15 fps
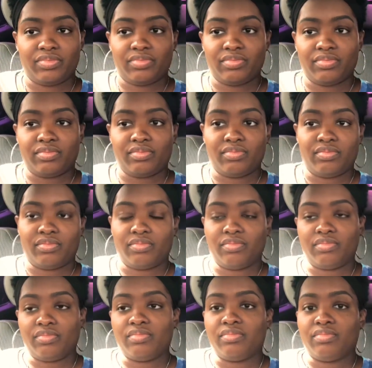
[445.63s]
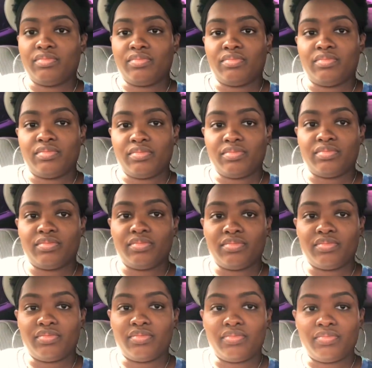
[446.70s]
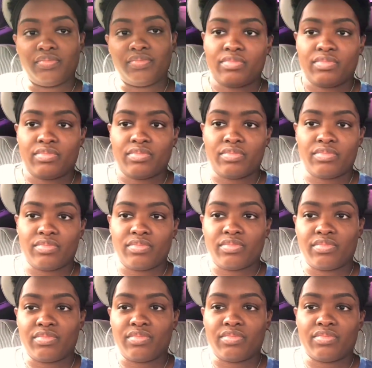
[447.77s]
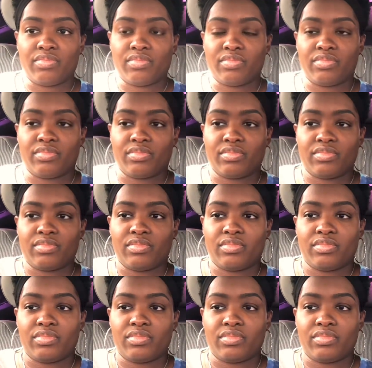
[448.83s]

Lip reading: (not speaking)